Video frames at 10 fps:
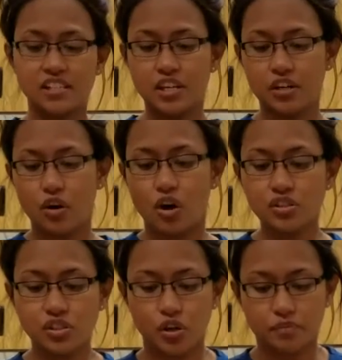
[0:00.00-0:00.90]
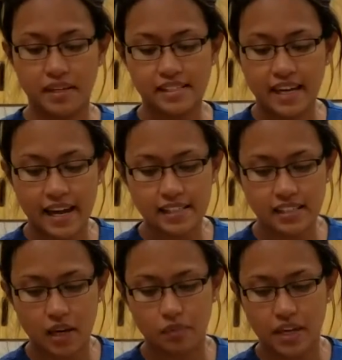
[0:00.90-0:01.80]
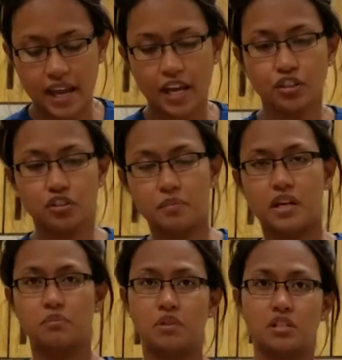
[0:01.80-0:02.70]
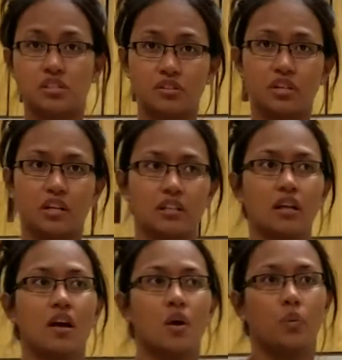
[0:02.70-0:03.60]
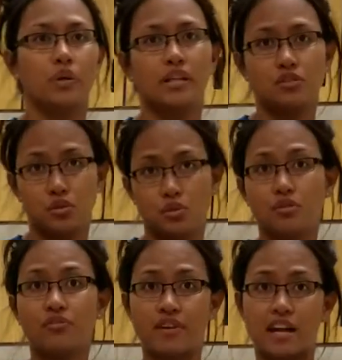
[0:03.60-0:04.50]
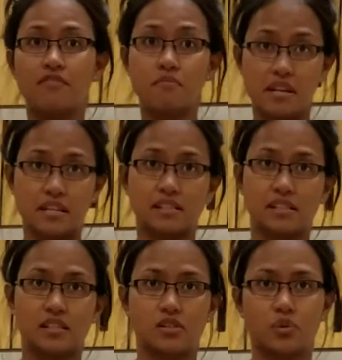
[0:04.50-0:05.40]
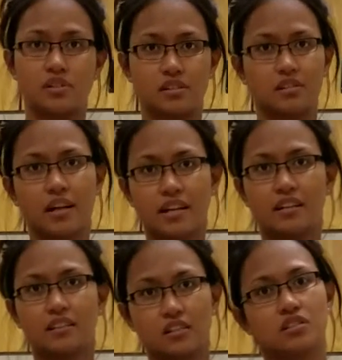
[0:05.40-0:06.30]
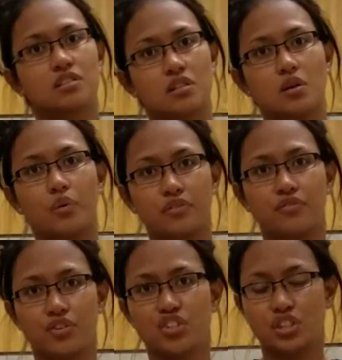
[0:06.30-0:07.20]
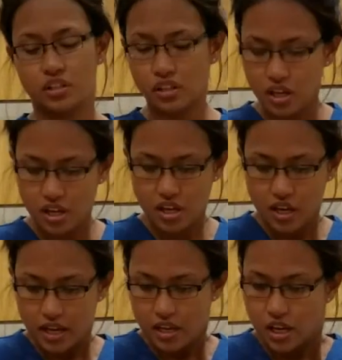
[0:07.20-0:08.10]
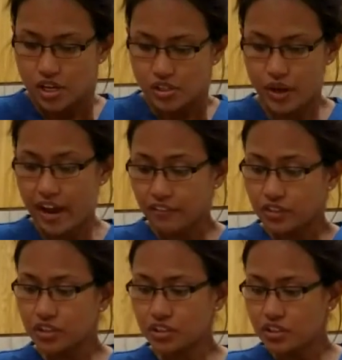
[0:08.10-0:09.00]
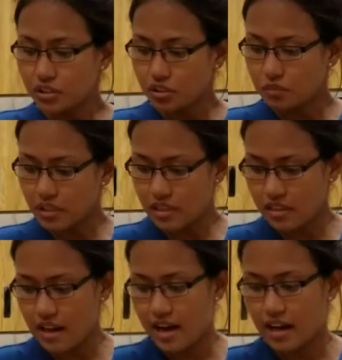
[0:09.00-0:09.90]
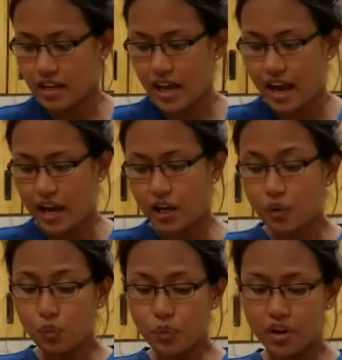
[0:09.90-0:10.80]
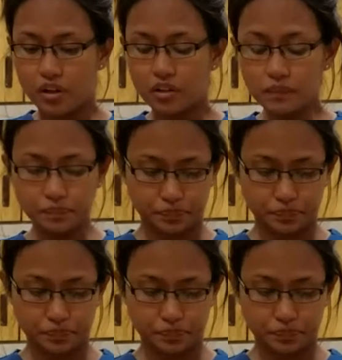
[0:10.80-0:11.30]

here also on my Skyscape that I should be administering it within 2 to 5 minutes. So it's kind of a little slow infusion. So after determining that, I will